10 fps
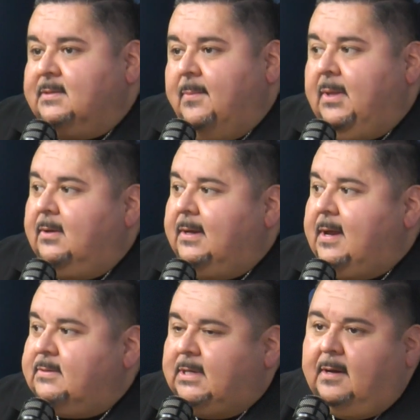I mean, look at
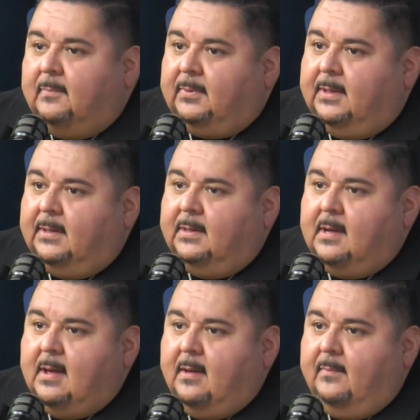downtown Upland.
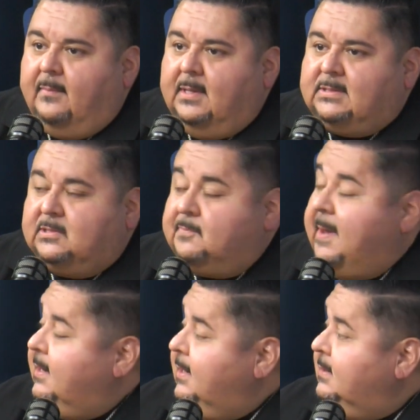It's
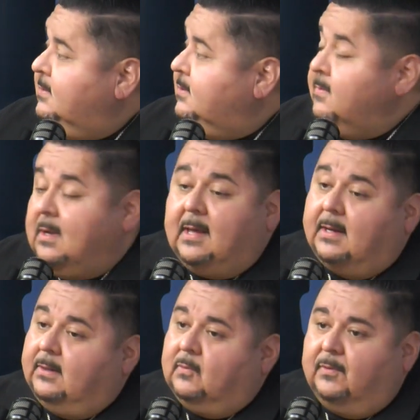expanding. They're doing a lot
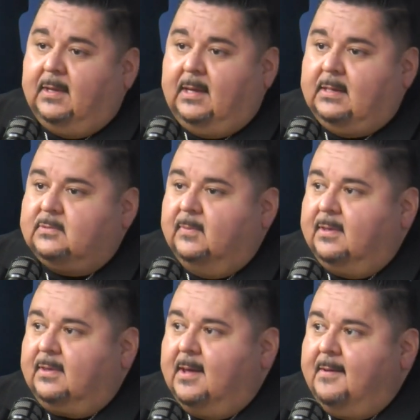of cool things with
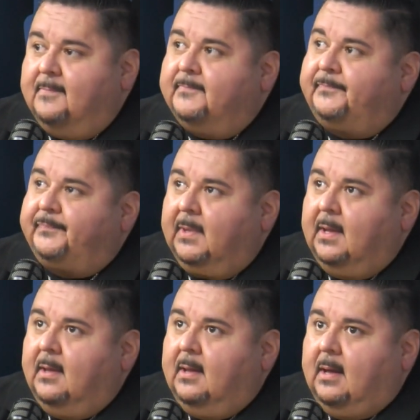
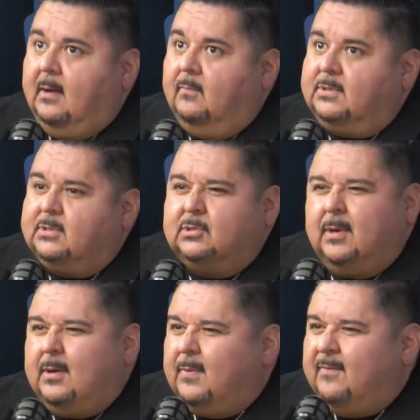just
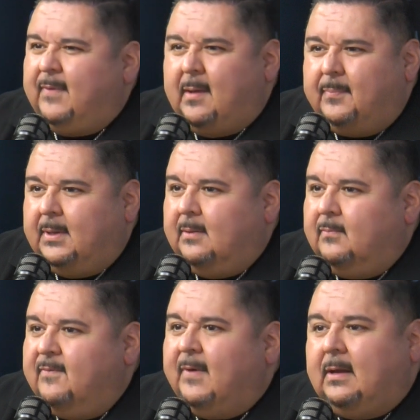trying to revamp it,
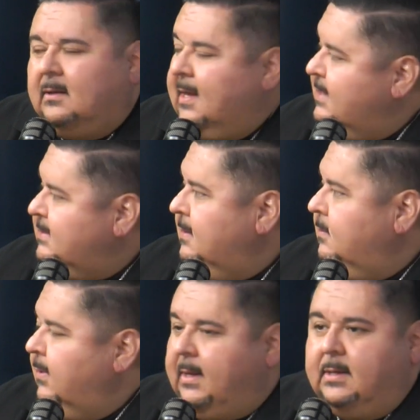revitalize it,
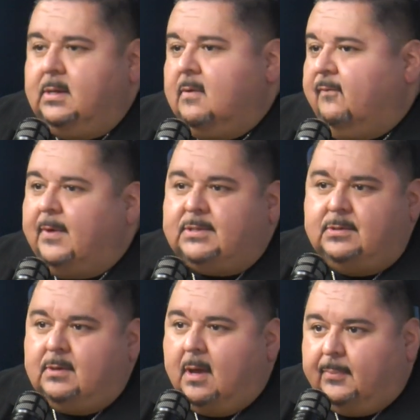bring in, fresh
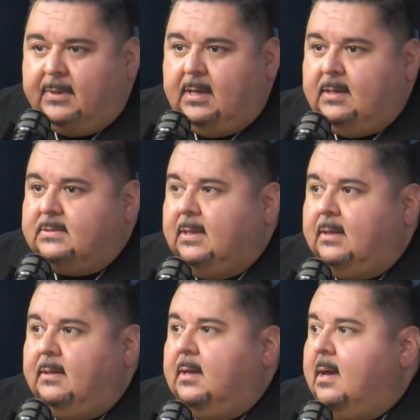new companies
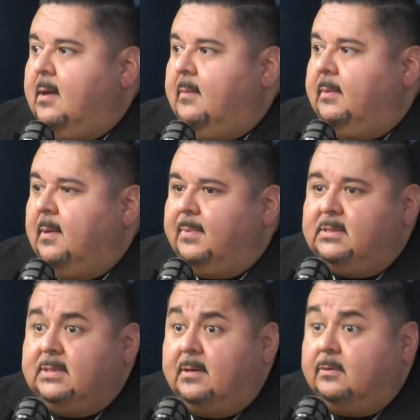and companies
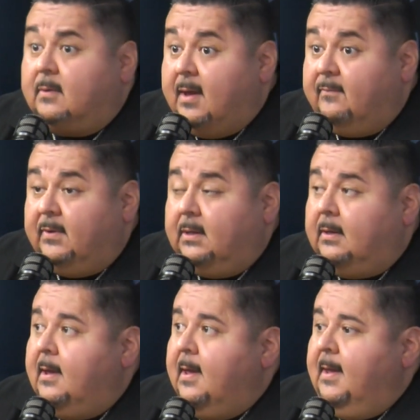that are thriving,
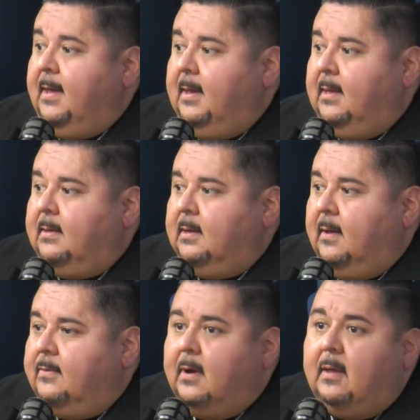and
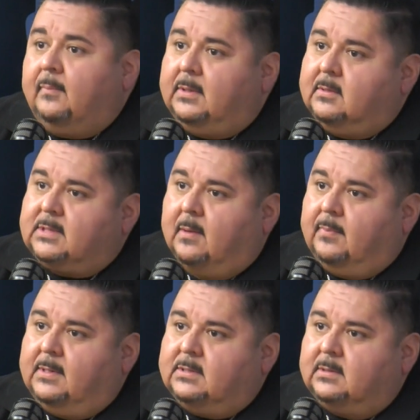they're helping those
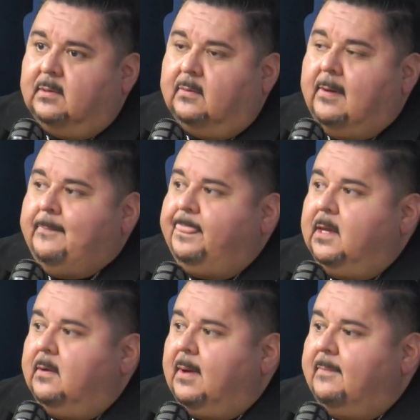companies. So,
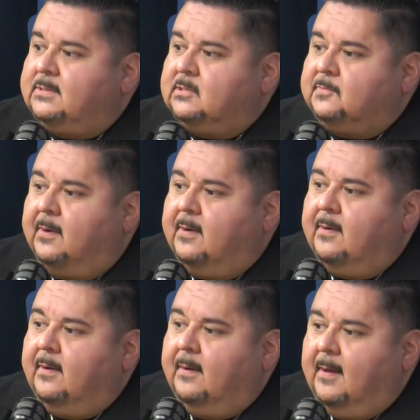my business
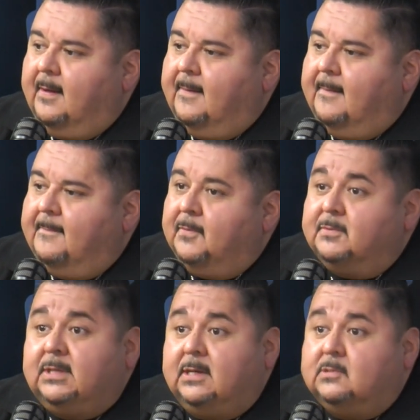partner who
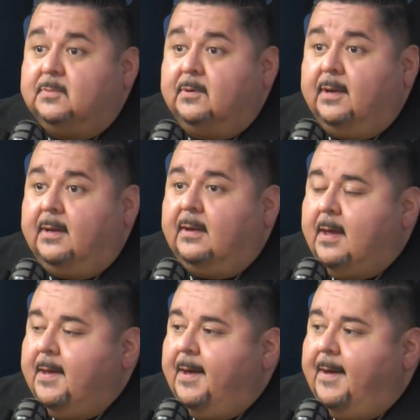owns King's Brewing,
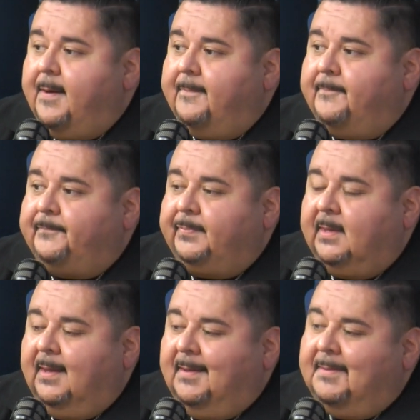
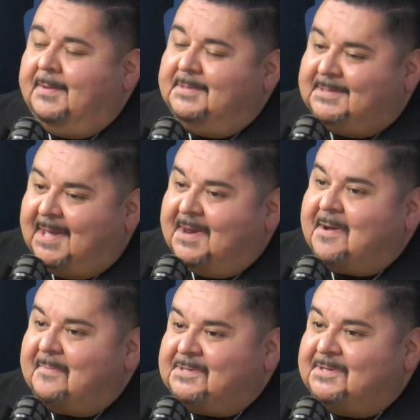he's got an
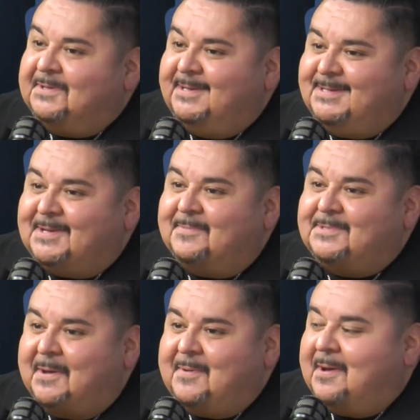opportunity. Something's
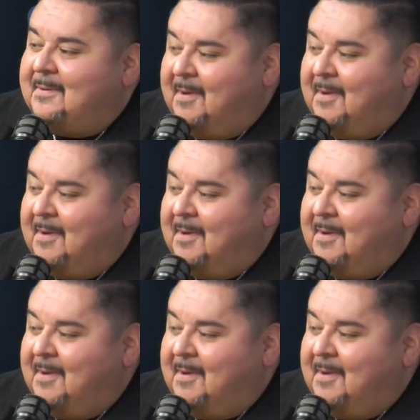coming out.